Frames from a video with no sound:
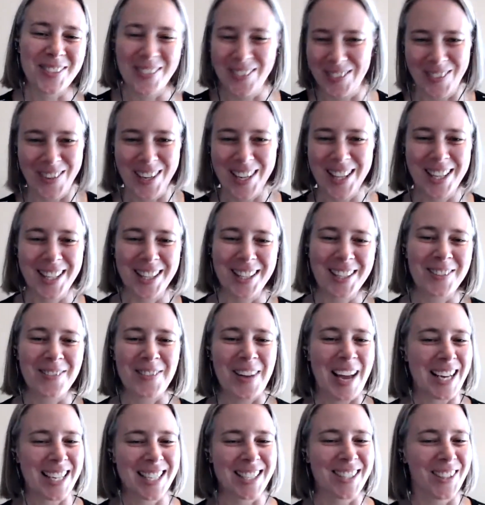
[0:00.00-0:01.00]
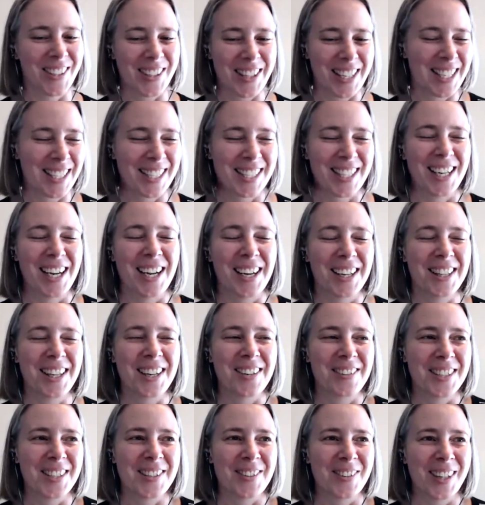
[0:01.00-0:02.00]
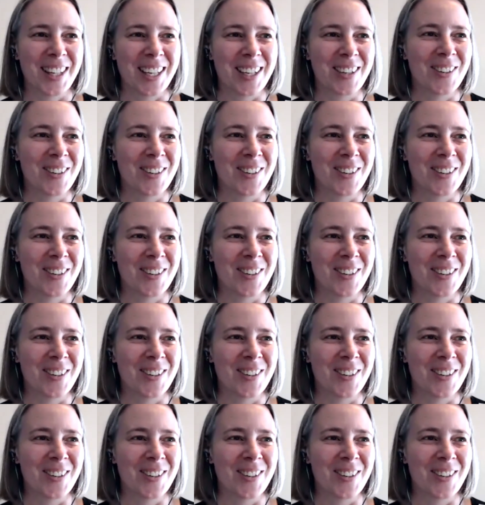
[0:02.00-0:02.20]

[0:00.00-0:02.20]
one of the little magical things that I thought was really